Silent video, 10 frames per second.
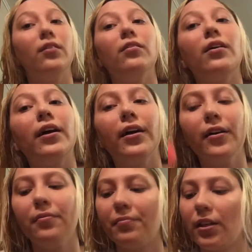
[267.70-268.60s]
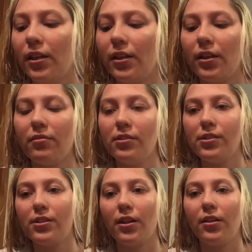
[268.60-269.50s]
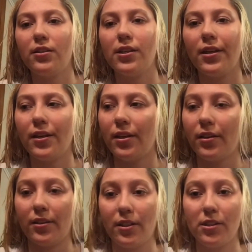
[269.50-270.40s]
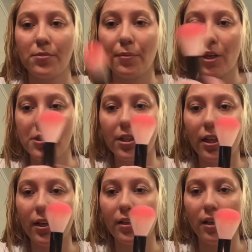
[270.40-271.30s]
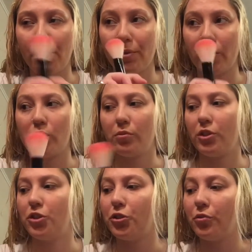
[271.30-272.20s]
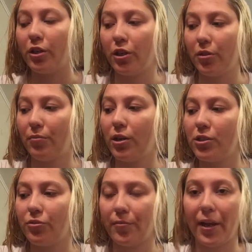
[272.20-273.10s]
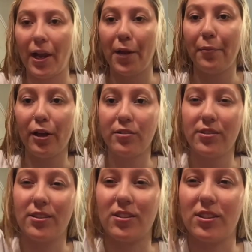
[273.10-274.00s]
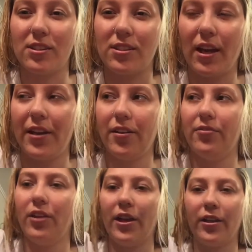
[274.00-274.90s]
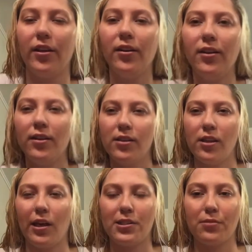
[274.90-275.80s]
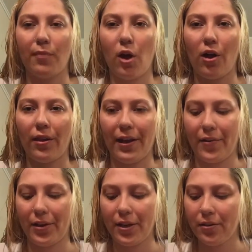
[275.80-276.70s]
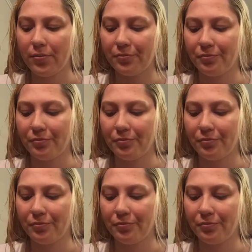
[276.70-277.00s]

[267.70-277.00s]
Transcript: Okay, and now instead of taking this brush again, I'm going to switch to another brush for my eyebrows since it's kind of like a small area.